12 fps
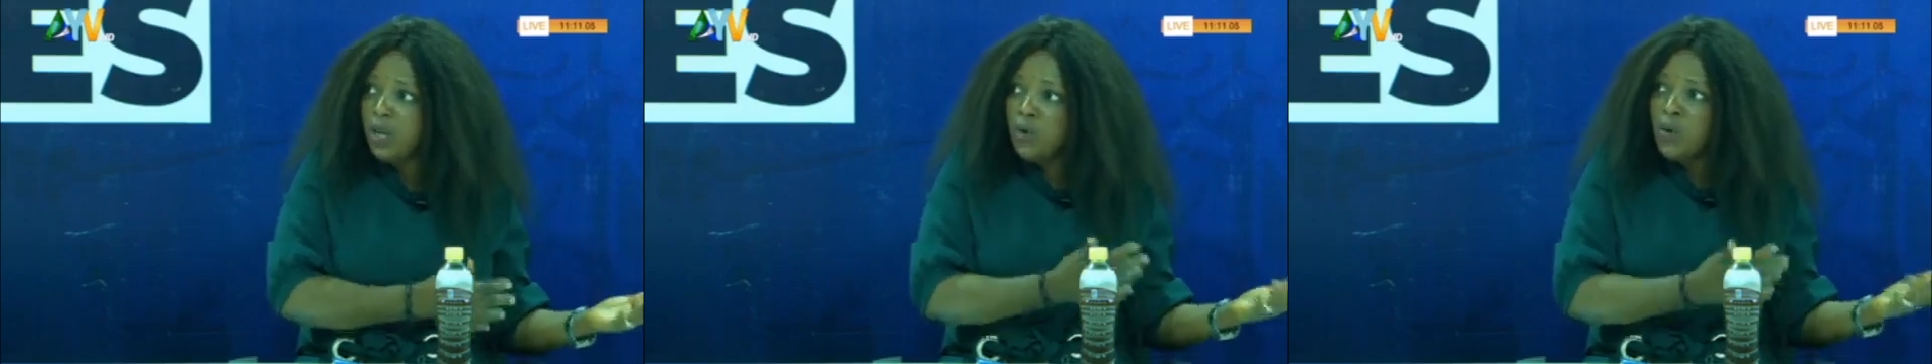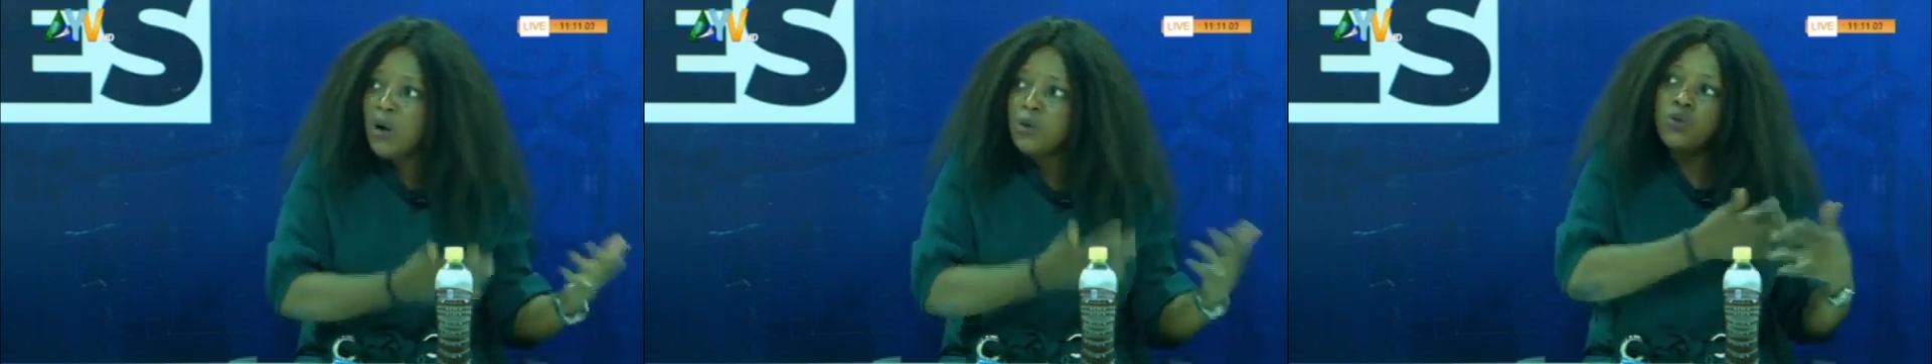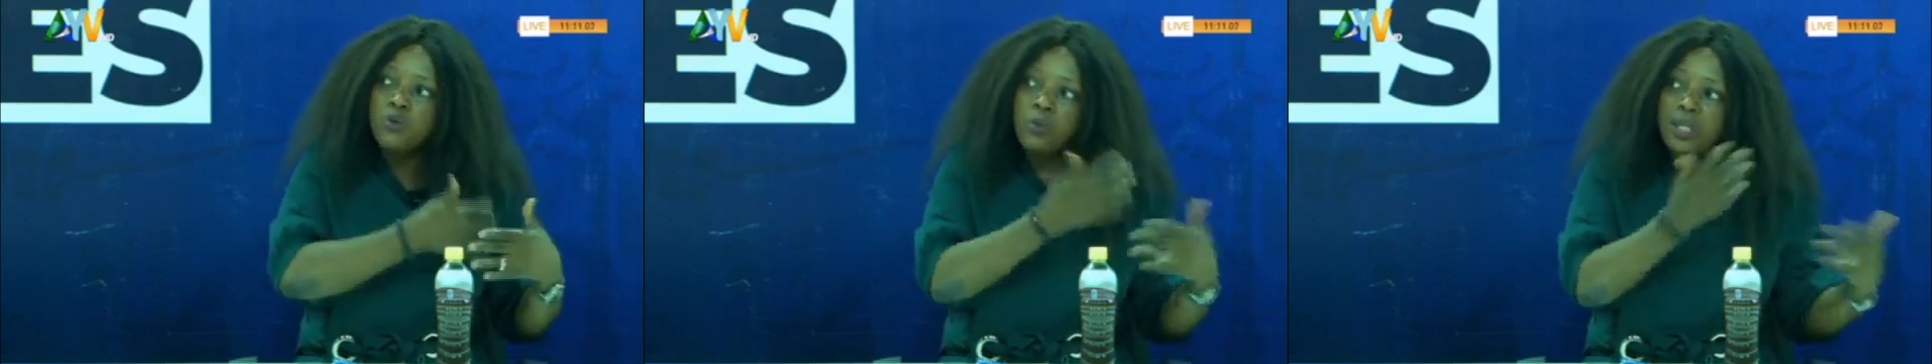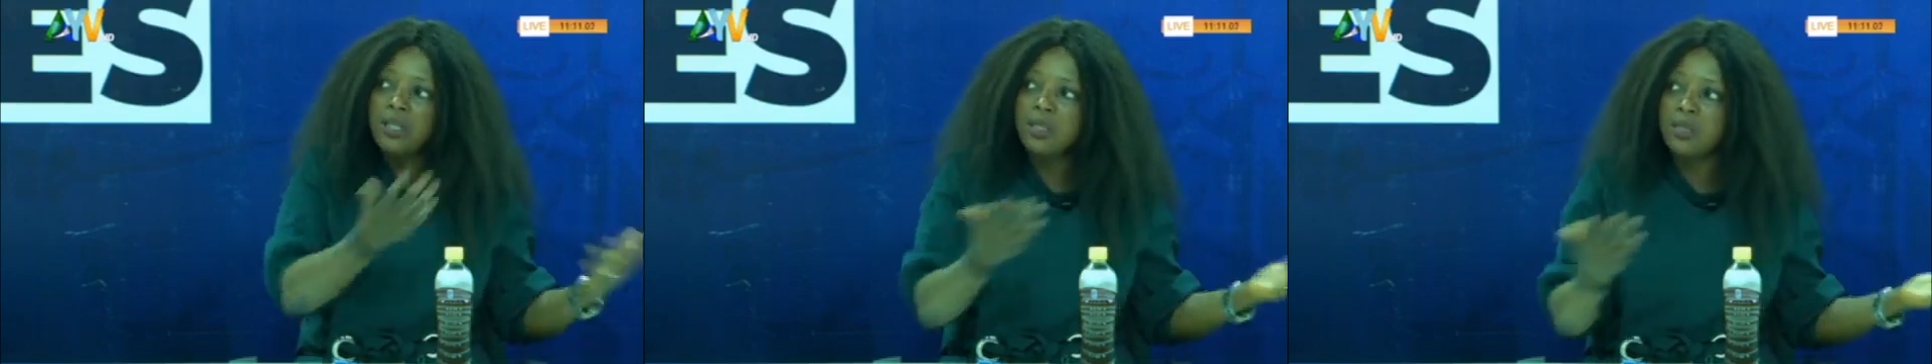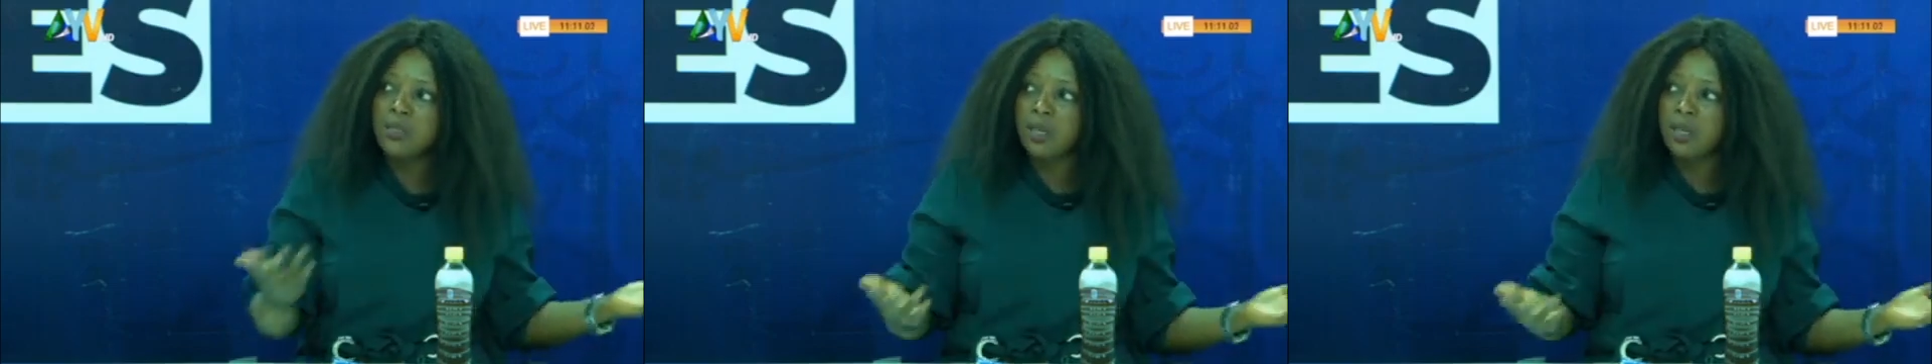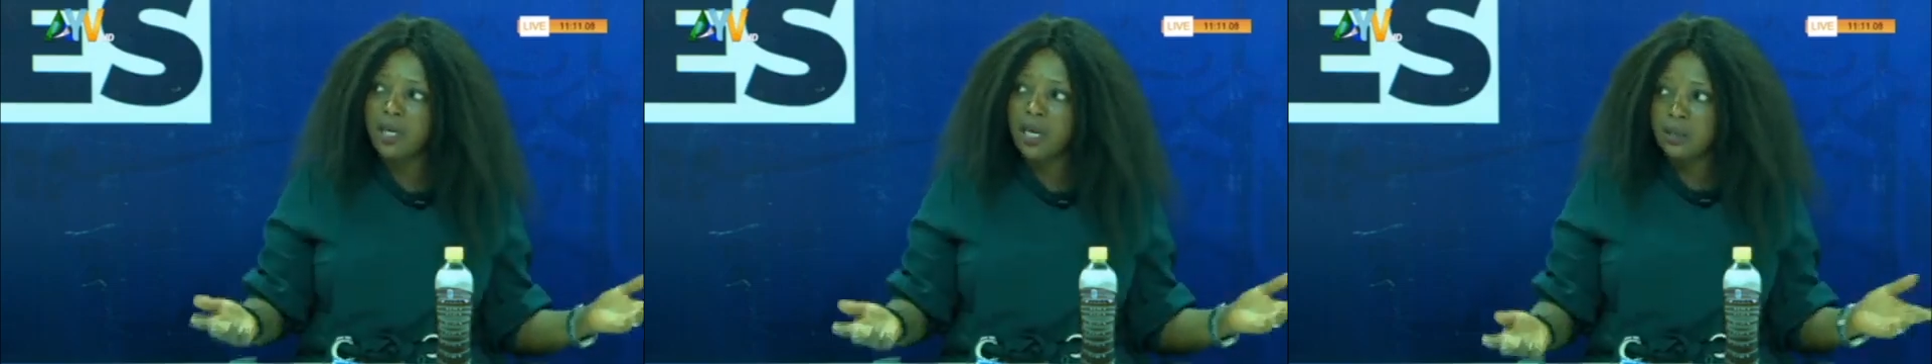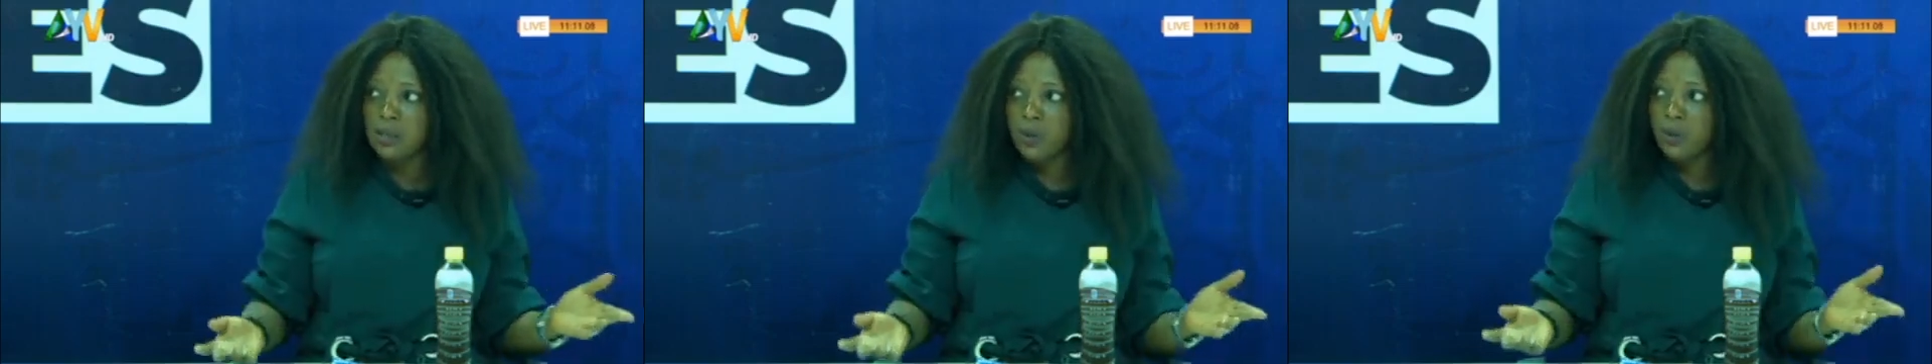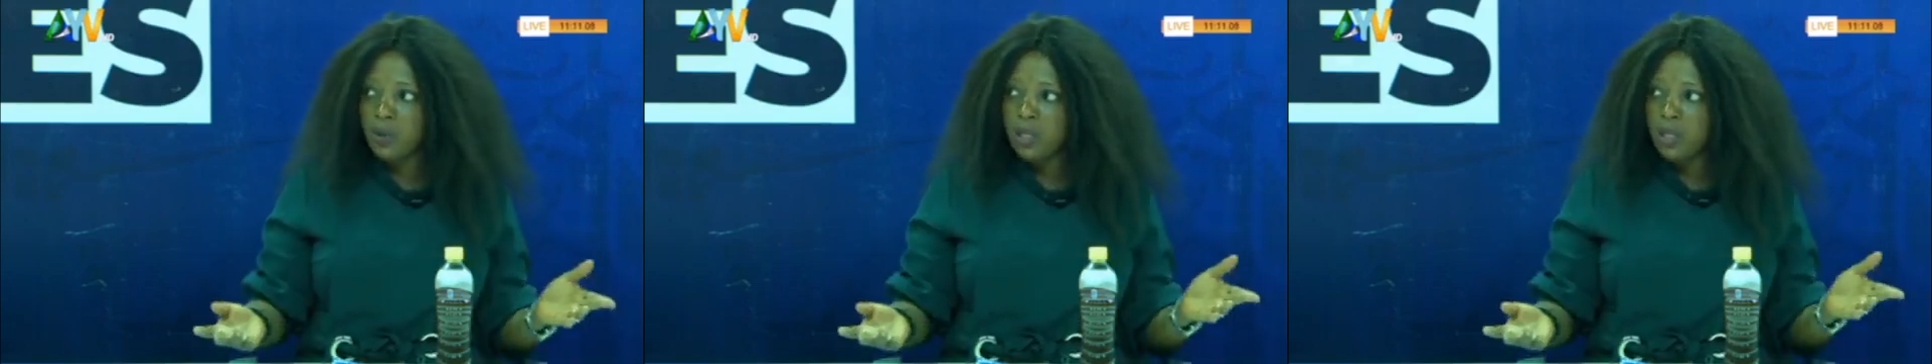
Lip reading: Look how school begin the train rights now.